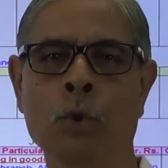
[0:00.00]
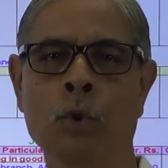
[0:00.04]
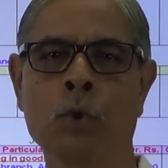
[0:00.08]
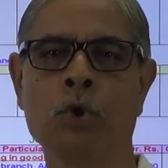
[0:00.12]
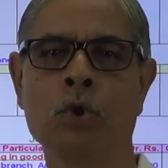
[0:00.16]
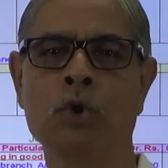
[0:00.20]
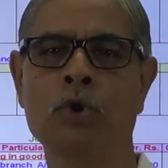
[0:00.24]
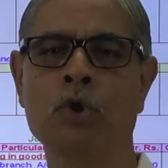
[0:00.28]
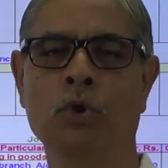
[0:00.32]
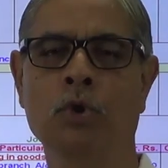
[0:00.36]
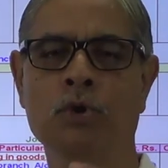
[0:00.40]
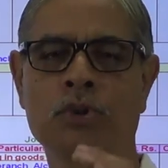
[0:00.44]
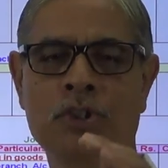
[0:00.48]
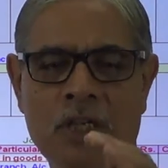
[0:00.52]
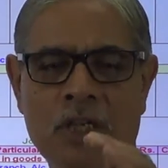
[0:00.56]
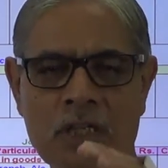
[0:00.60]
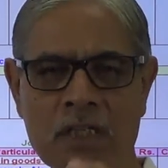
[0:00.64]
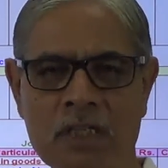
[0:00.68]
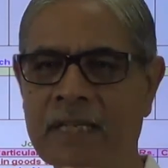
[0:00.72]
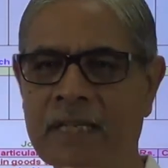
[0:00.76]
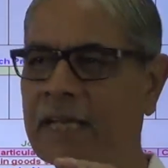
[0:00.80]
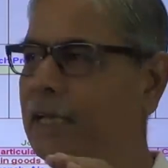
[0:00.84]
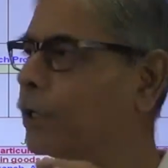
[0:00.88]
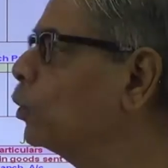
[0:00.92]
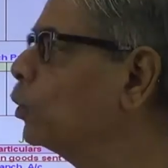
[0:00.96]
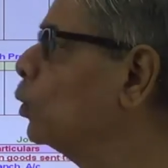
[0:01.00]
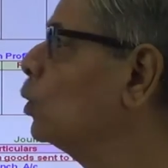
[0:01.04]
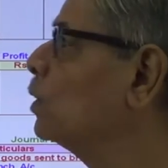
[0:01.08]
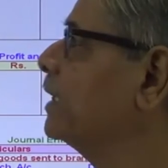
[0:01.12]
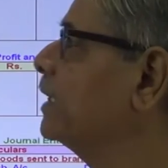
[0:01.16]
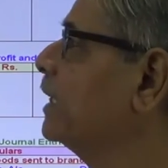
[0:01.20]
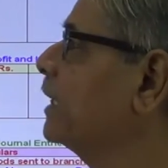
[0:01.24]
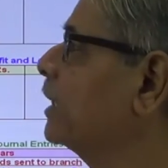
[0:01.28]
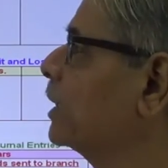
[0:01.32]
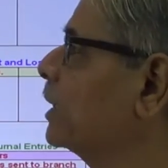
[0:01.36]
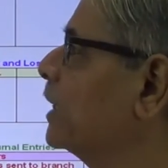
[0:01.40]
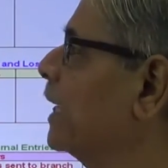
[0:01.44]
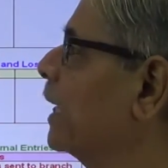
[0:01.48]
So just like
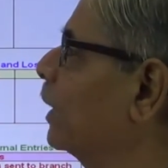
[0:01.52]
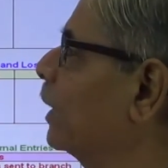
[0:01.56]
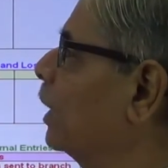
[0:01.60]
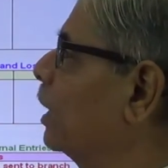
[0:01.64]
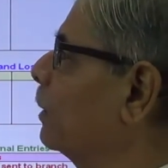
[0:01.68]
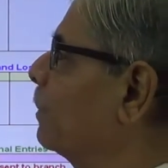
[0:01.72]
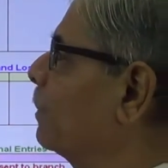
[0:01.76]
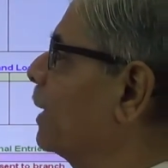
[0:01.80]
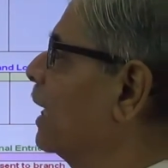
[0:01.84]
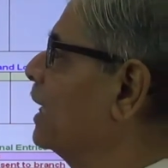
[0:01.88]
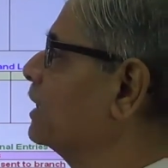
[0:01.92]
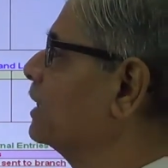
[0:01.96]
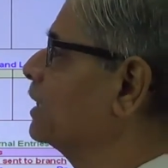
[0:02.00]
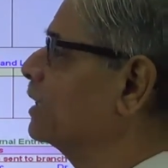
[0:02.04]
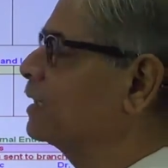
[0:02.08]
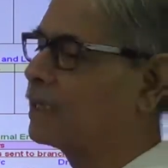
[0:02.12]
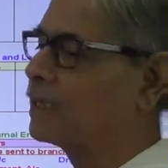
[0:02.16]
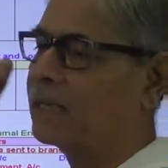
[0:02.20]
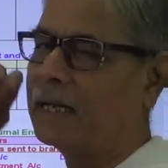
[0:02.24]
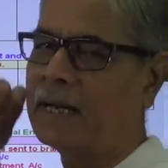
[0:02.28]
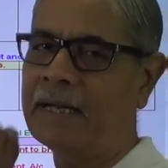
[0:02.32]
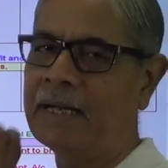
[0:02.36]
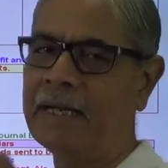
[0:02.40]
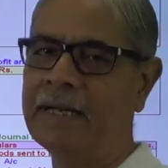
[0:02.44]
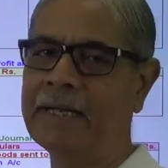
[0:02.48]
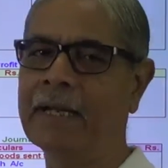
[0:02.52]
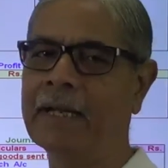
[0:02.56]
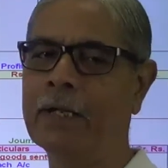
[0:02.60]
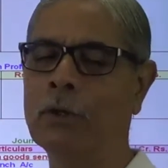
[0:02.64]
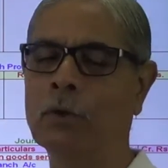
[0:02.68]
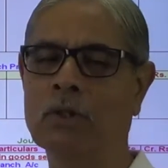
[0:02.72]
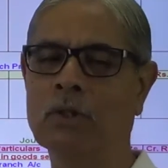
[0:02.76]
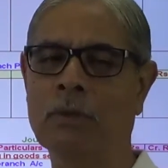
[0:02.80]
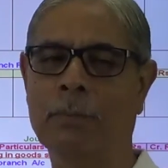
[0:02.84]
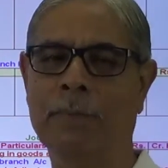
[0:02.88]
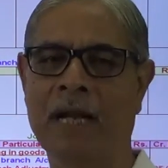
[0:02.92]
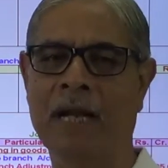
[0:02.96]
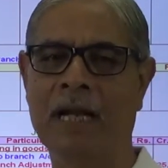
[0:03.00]
closing stock at branch is credited to
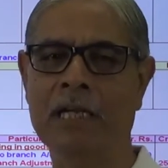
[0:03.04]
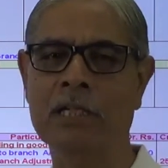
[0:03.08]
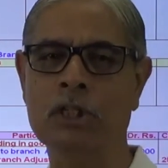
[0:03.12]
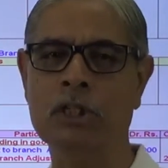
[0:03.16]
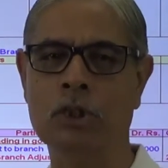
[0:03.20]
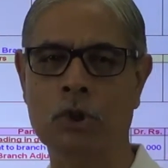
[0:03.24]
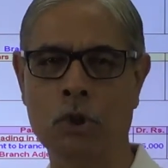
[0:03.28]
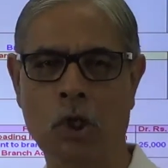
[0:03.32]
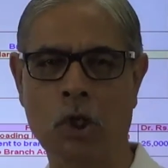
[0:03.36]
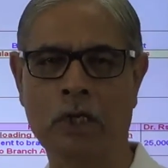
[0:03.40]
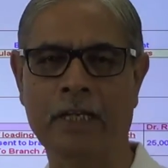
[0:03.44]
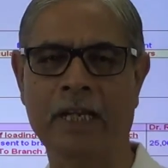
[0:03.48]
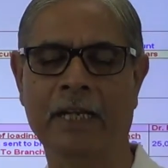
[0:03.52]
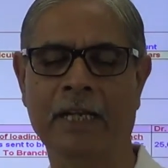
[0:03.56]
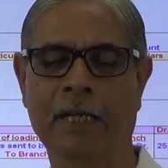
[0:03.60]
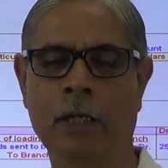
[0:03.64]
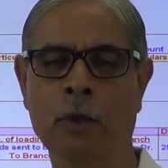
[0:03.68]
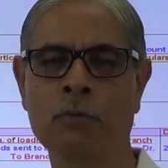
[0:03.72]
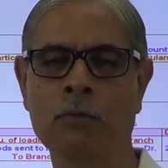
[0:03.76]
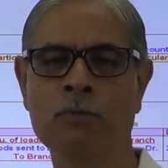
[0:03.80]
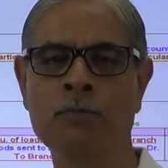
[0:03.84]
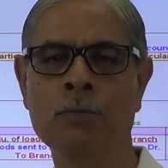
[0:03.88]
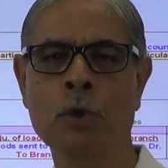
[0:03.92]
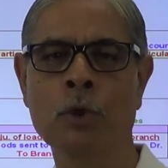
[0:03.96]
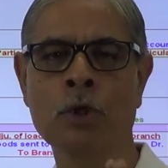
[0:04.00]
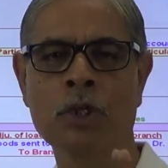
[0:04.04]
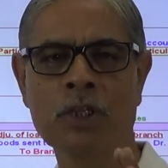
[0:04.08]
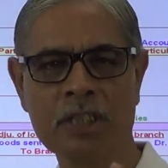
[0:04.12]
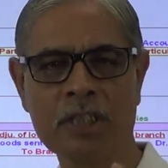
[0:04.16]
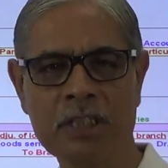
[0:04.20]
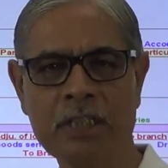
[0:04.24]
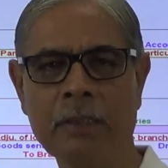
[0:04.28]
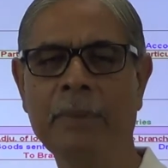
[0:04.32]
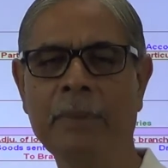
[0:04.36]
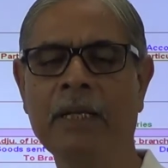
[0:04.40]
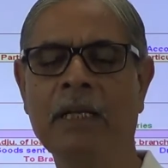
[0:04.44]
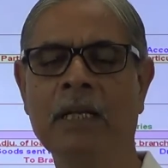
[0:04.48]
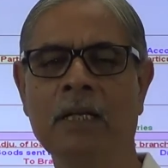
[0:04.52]
the branch stock account,
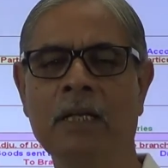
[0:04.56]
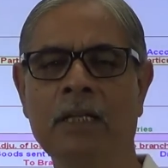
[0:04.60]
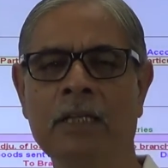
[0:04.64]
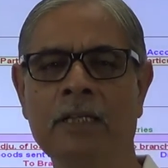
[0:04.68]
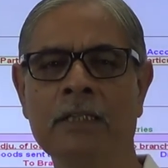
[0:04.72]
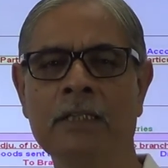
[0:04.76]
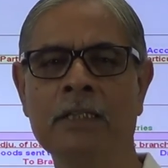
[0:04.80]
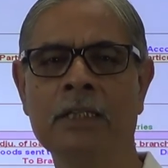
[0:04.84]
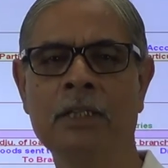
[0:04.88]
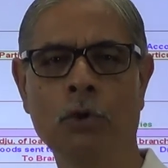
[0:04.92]
similarly,